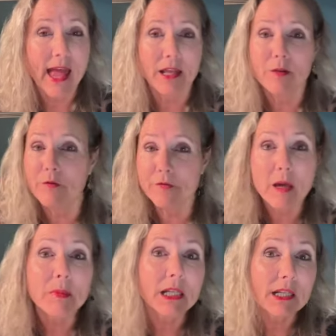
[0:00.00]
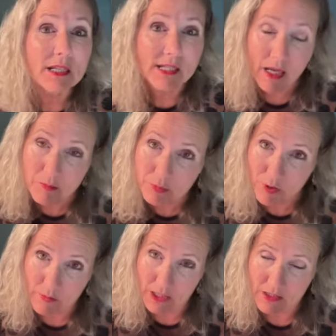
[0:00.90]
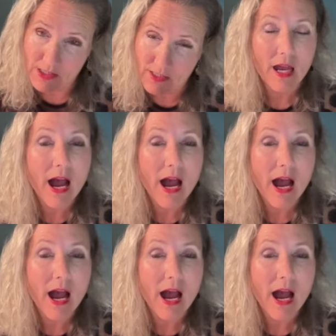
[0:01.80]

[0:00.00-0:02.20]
and feminine temperament.